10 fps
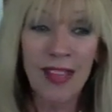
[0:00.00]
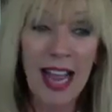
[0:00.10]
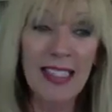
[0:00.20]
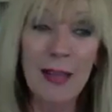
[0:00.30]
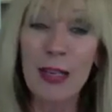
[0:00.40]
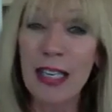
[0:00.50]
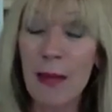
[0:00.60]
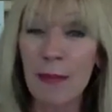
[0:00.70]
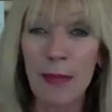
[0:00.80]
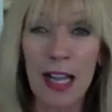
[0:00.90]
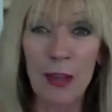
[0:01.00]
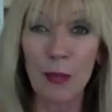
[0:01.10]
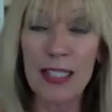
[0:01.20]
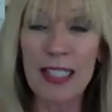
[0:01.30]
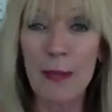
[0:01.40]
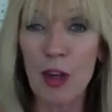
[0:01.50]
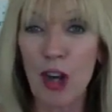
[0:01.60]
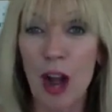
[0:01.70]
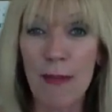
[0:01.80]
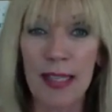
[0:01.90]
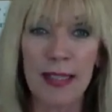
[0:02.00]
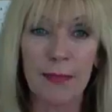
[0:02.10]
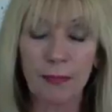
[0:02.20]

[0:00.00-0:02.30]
as I'm going to come and read some of your comments.